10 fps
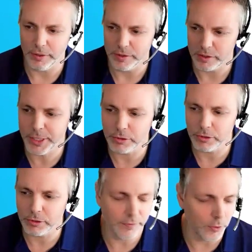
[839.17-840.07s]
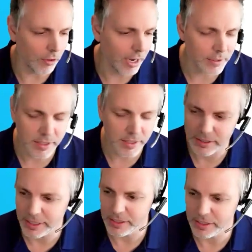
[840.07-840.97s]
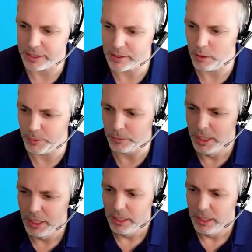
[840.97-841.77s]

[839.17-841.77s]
So I'm entering 4 hours as an example.